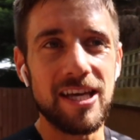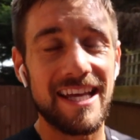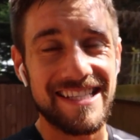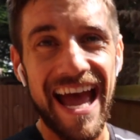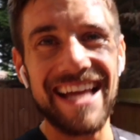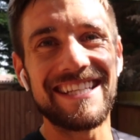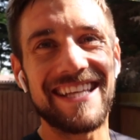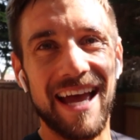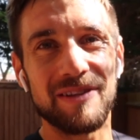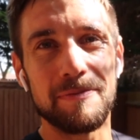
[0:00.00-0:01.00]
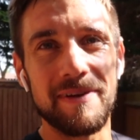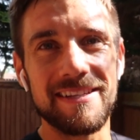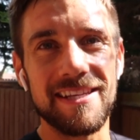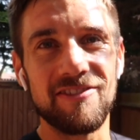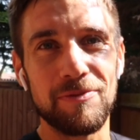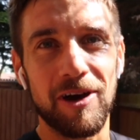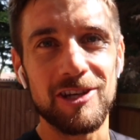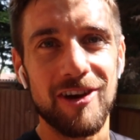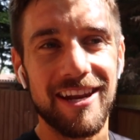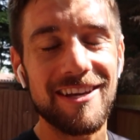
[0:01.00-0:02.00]
It's added accountability for my
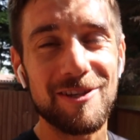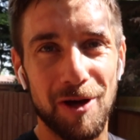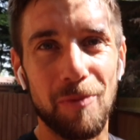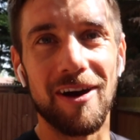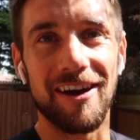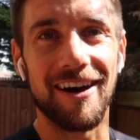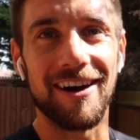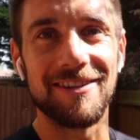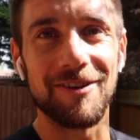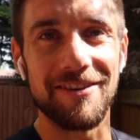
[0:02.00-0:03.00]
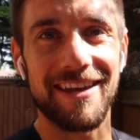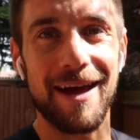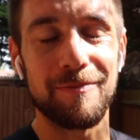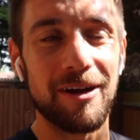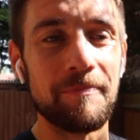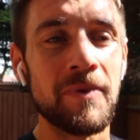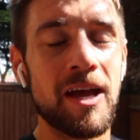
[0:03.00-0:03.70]
training because I work hard on the camera,